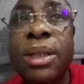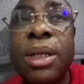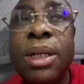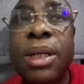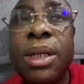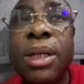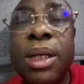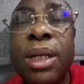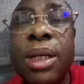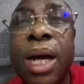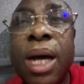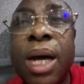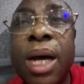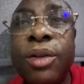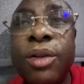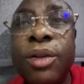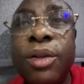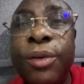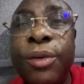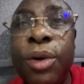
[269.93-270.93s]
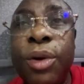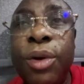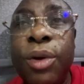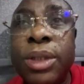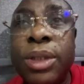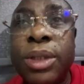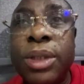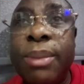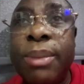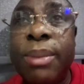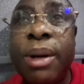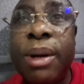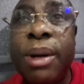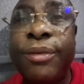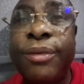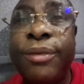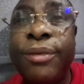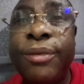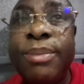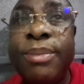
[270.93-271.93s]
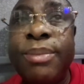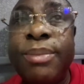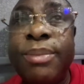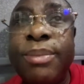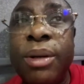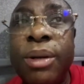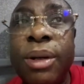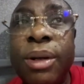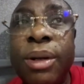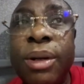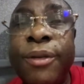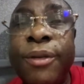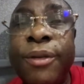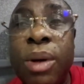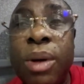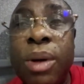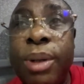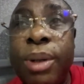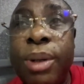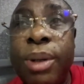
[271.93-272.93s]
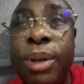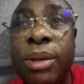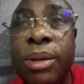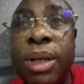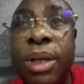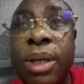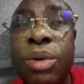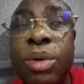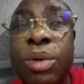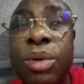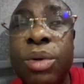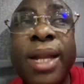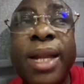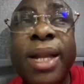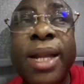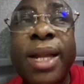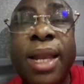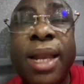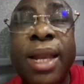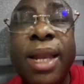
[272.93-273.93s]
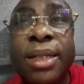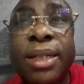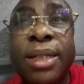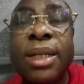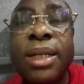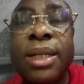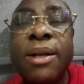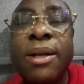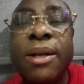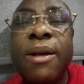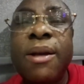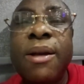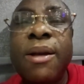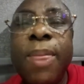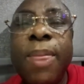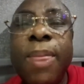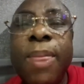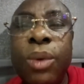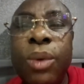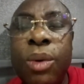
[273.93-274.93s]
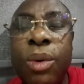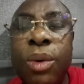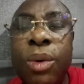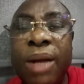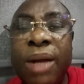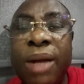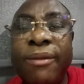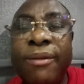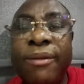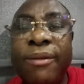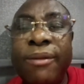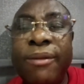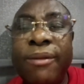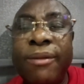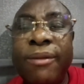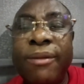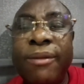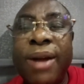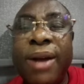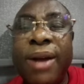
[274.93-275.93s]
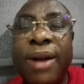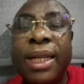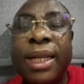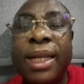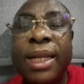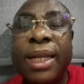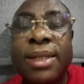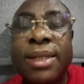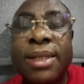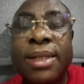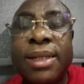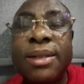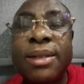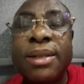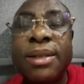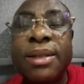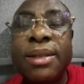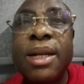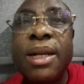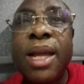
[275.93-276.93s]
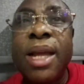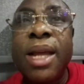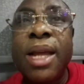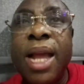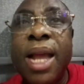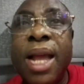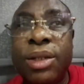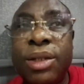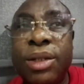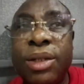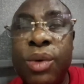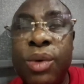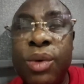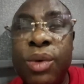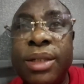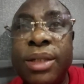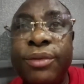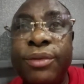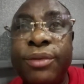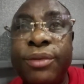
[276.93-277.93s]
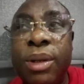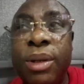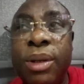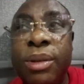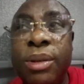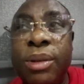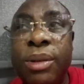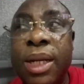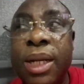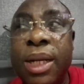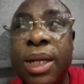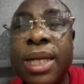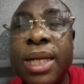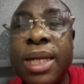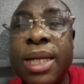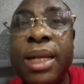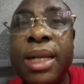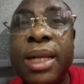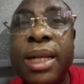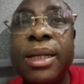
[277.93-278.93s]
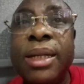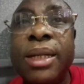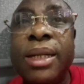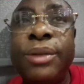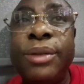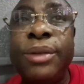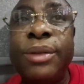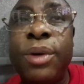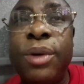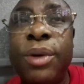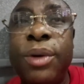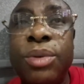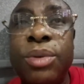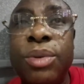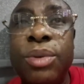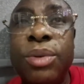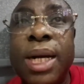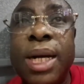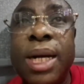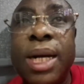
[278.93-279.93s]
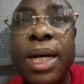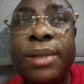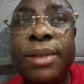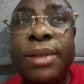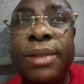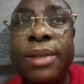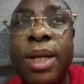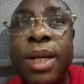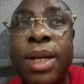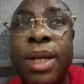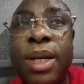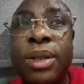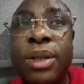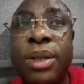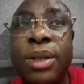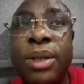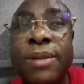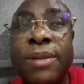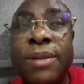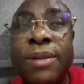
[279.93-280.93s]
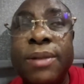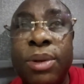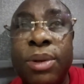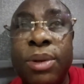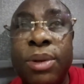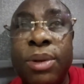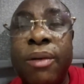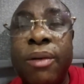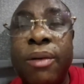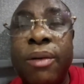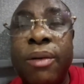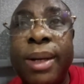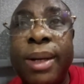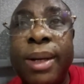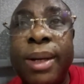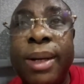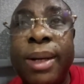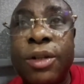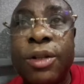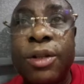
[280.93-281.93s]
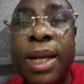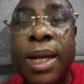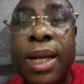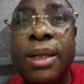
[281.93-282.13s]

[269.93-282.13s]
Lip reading: Outflow was about $450 billion, $51 billion. So net, we will have had at least excess of $184 billion. And if we were to look at it based on the simple law of demand and supply,